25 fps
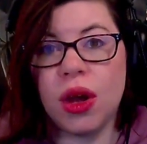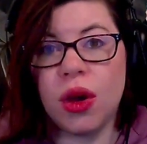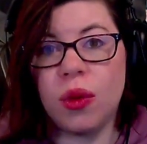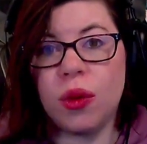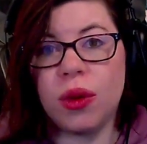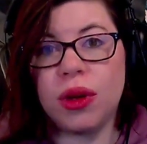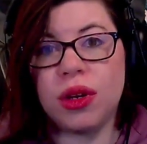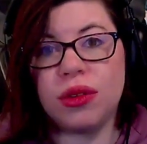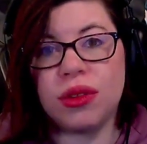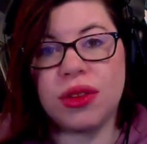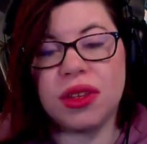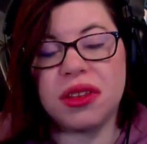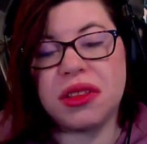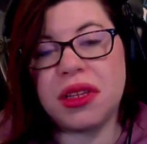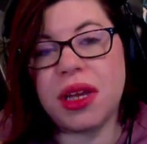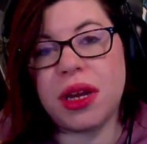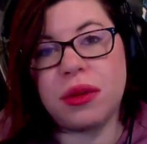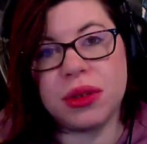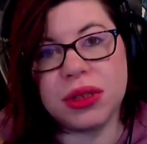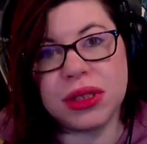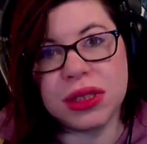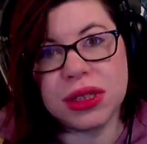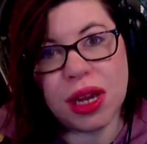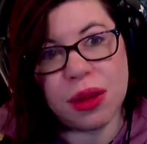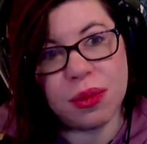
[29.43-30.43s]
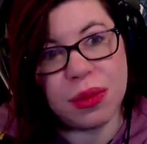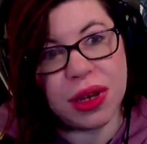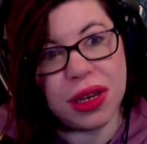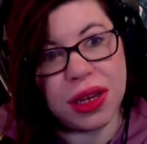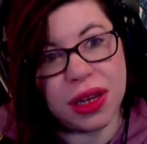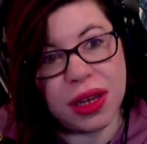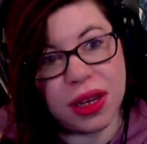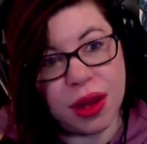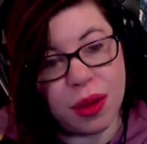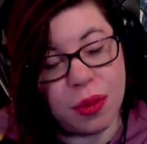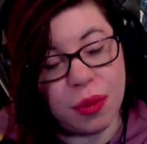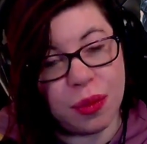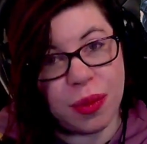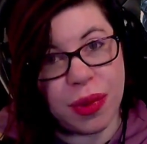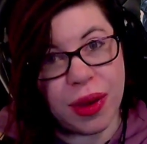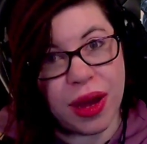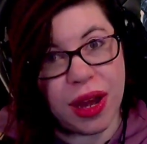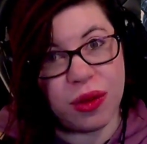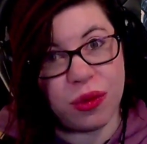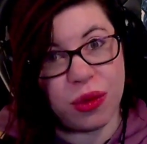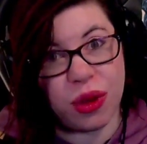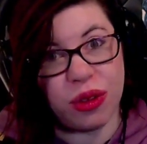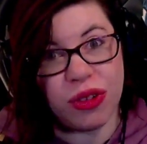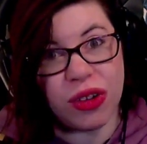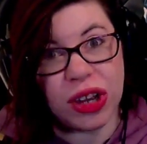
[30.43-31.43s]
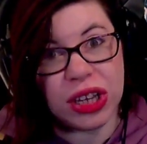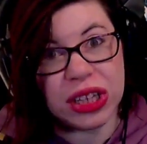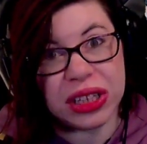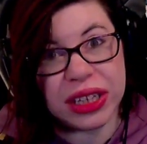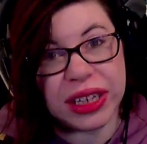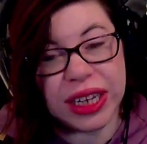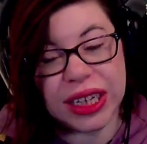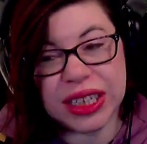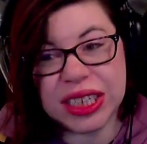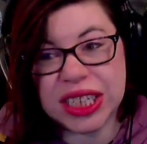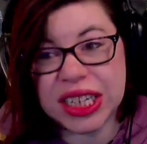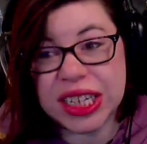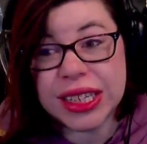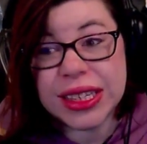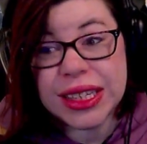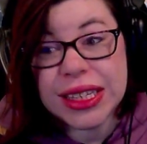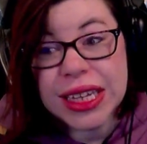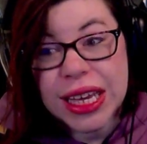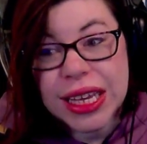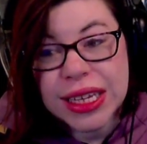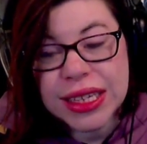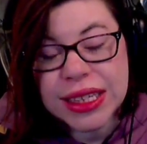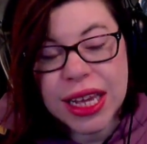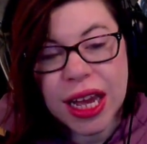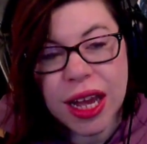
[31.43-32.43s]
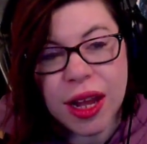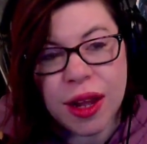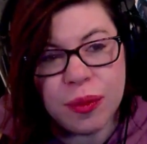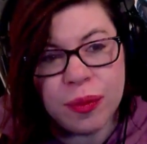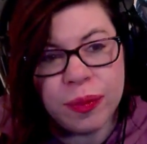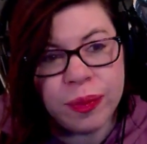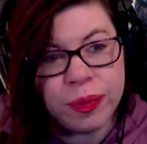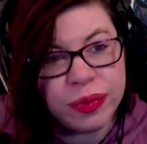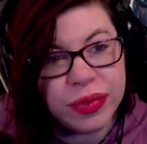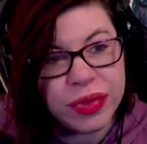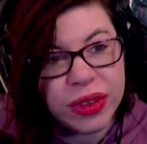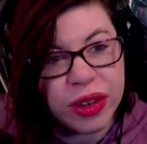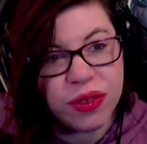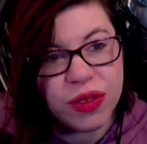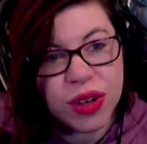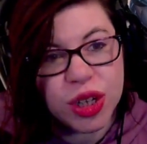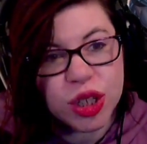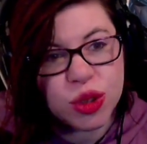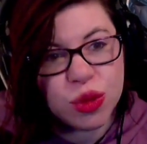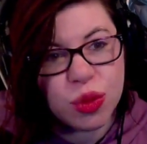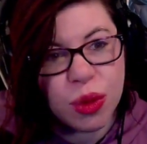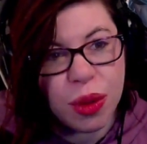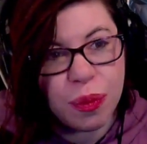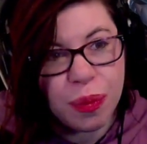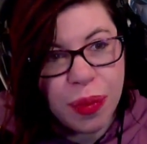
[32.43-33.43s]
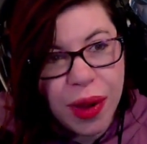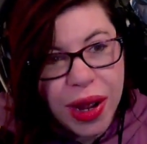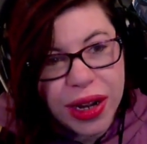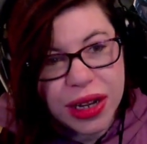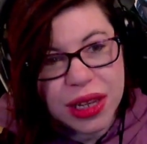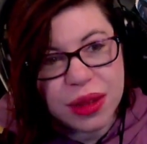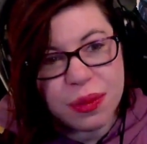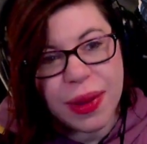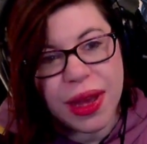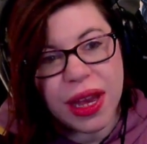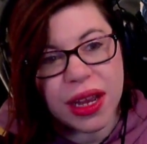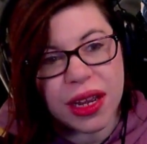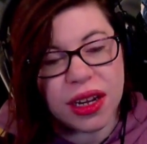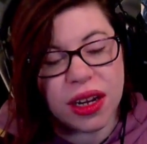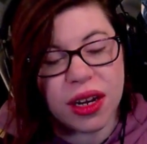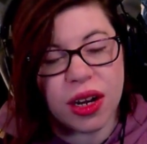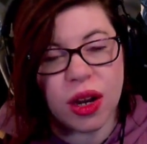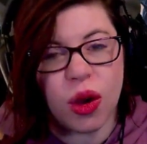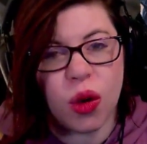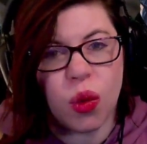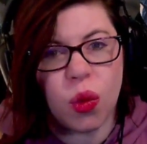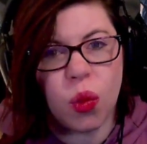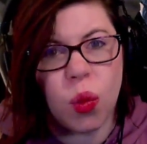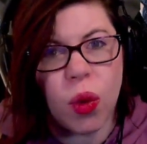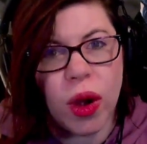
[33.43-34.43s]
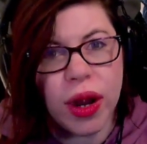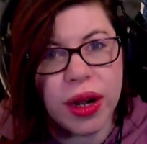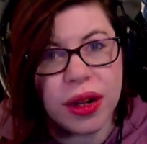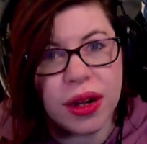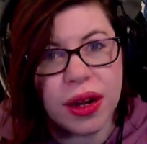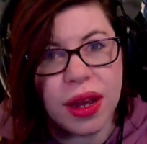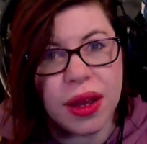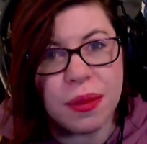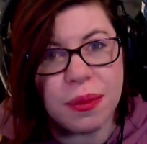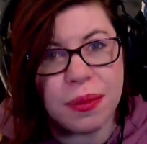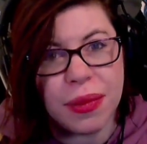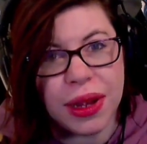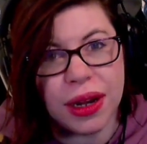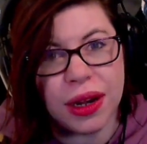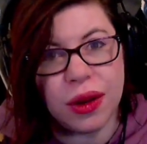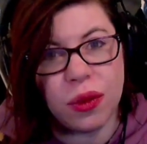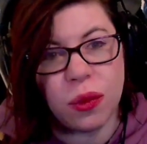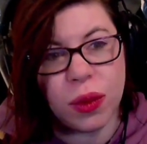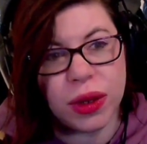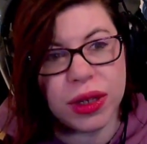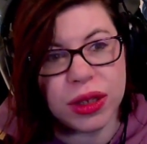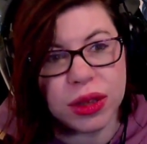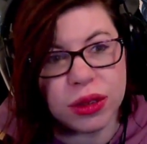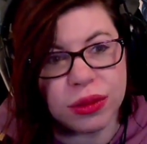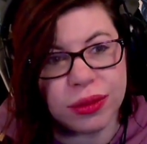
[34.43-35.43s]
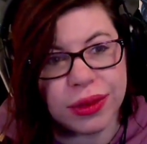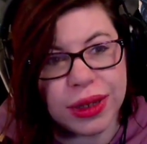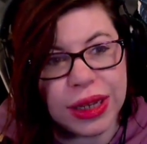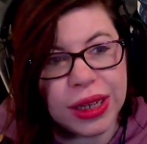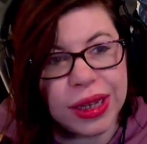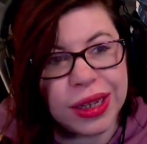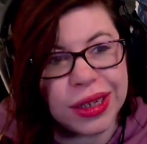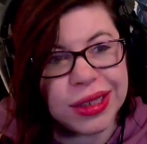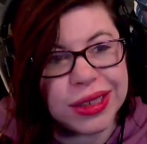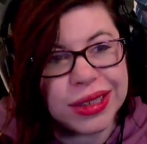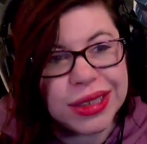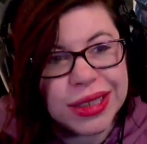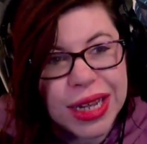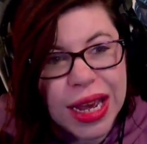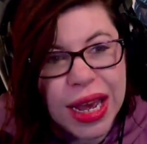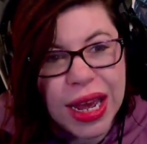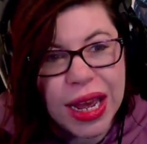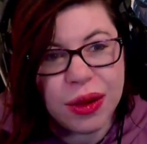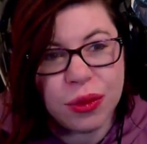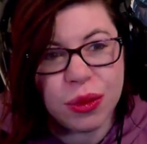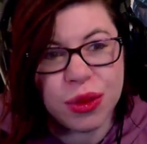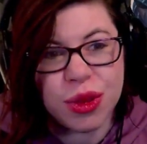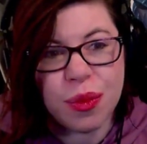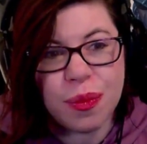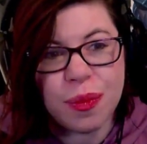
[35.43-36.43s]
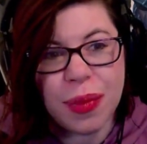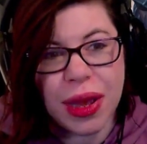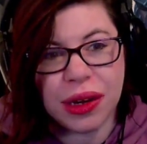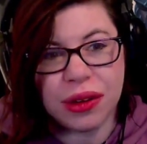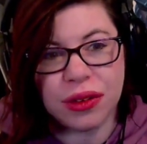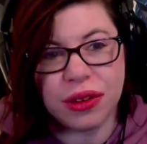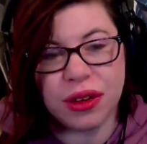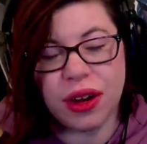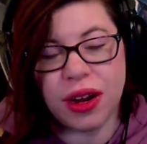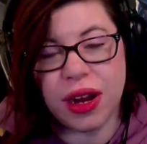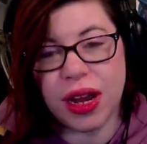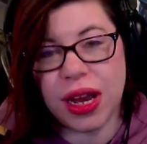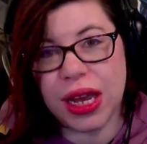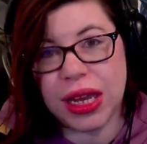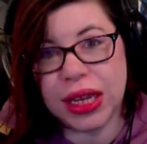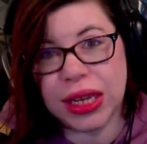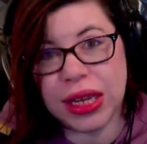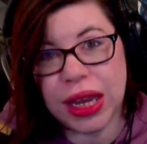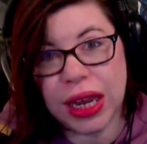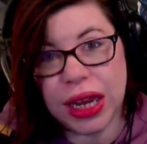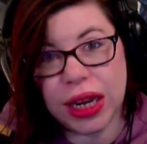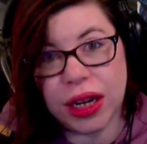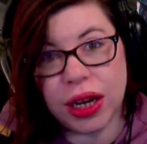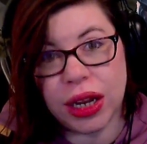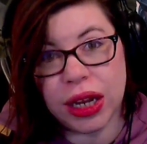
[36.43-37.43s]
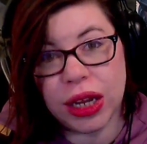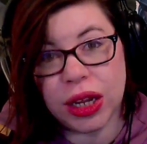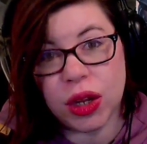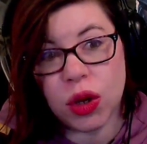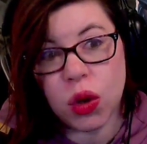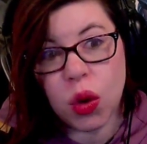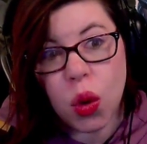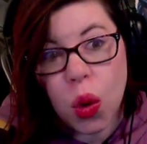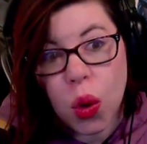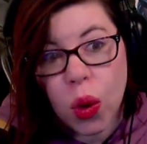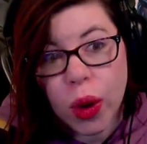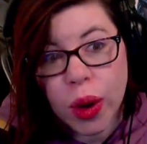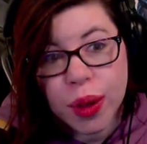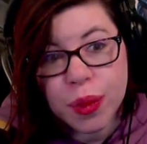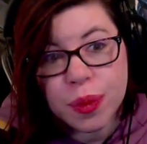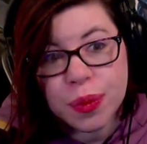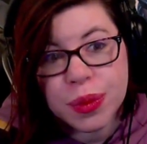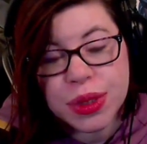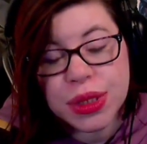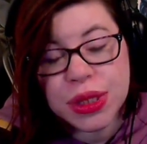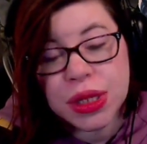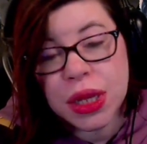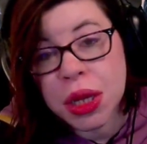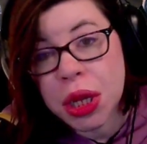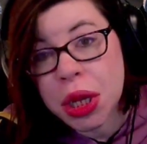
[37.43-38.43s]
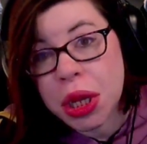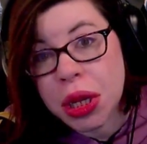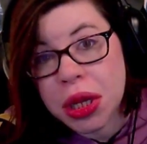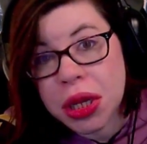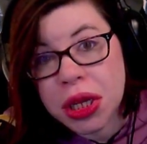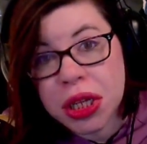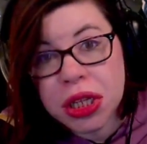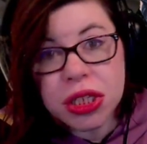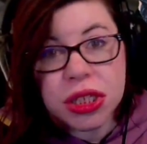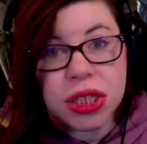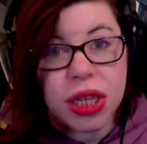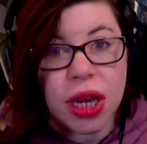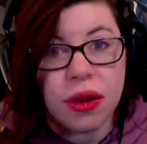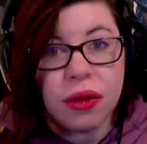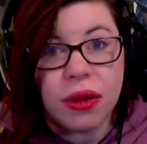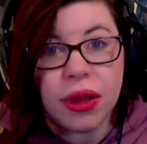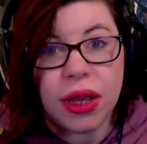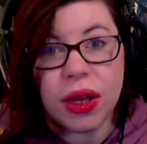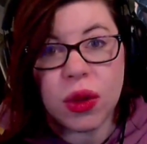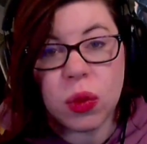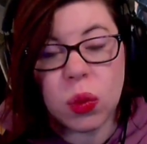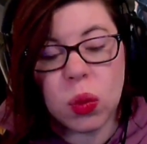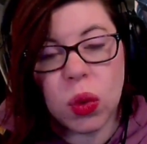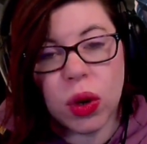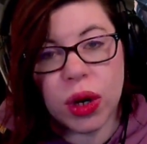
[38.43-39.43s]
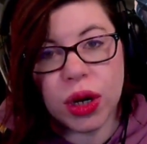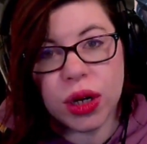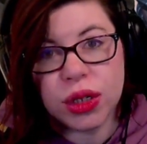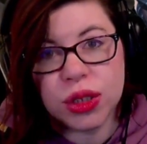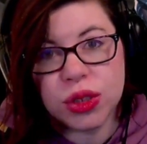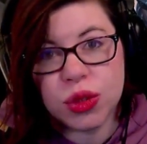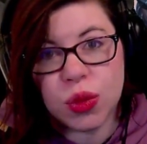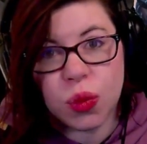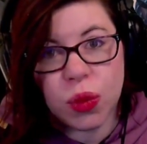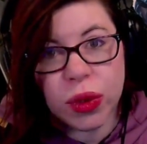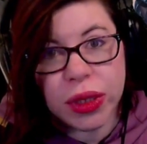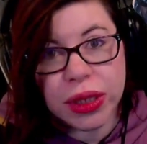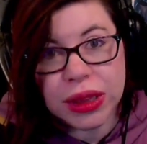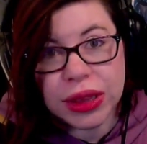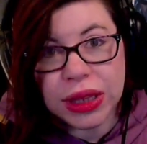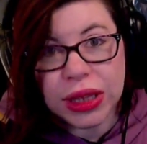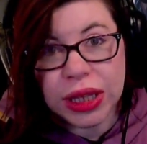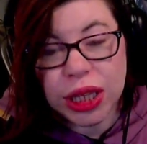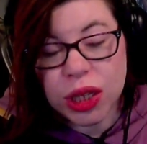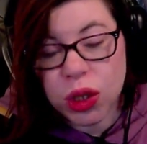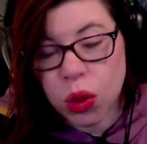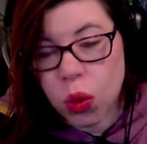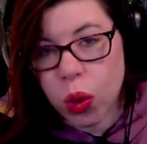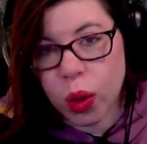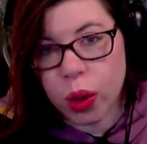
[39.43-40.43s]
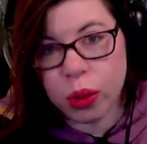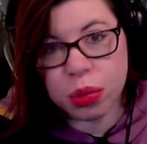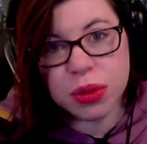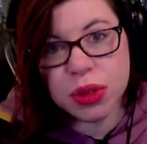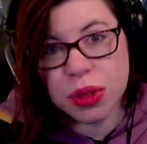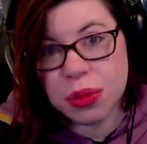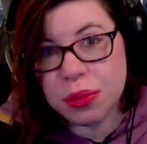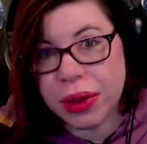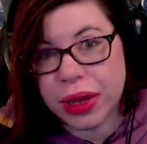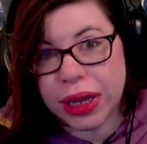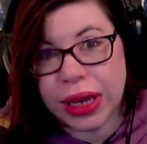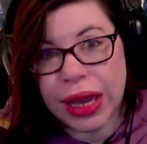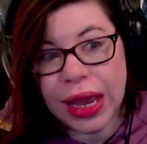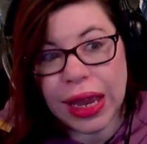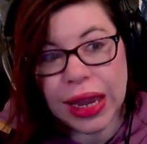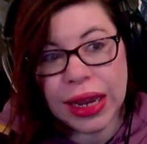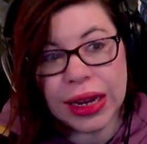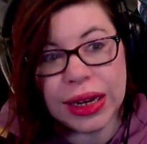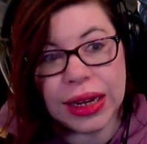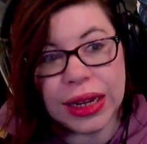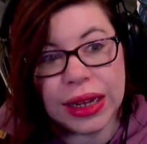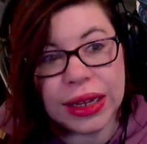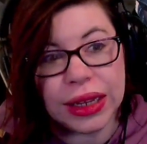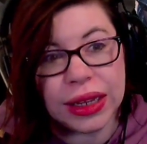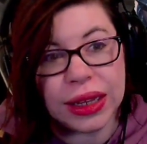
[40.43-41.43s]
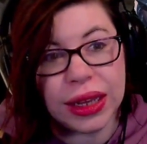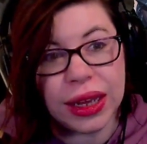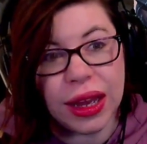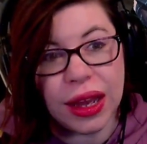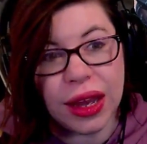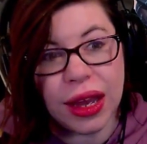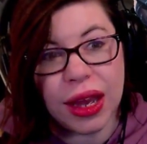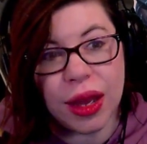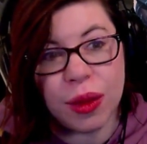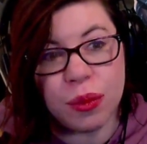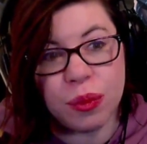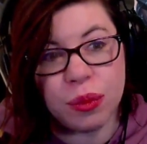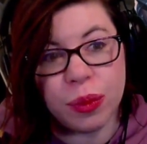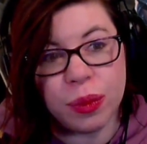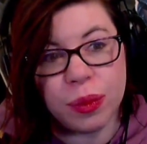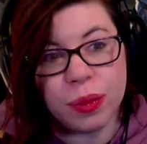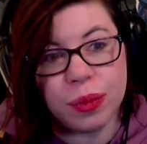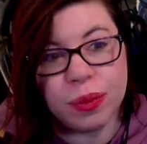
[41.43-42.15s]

We knew that that was coming, but we finally get to see some. The first one, Body Bagger, a one mana, one three undead with a battle cry, gain a corpse. So it works with the corpse mechanic. Um,